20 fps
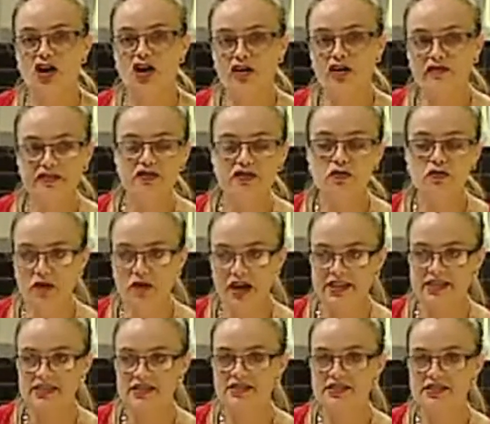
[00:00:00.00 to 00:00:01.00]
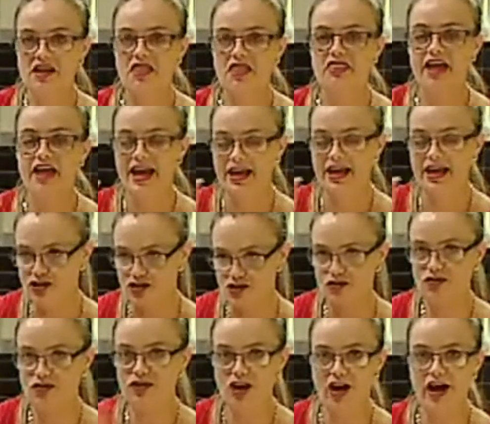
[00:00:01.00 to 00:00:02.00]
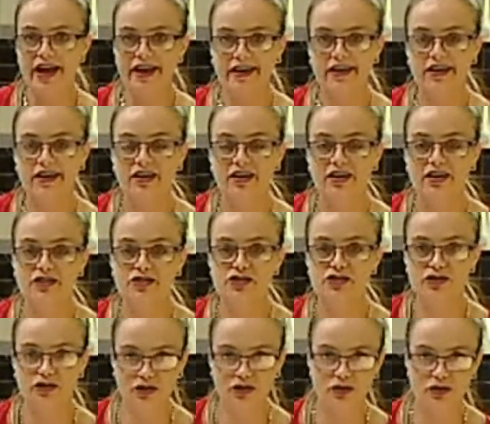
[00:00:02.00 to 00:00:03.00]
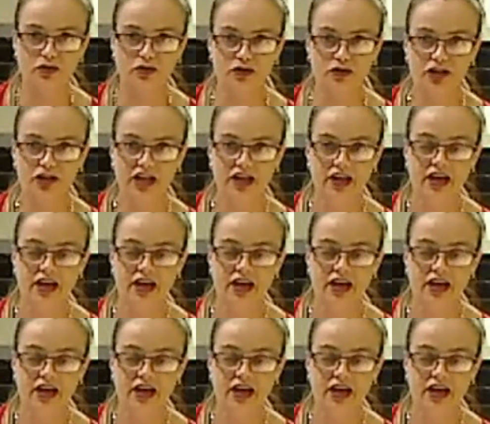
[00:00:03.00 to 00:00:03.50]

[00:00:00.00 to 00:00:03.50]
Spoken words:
offer the ones that you like to cook,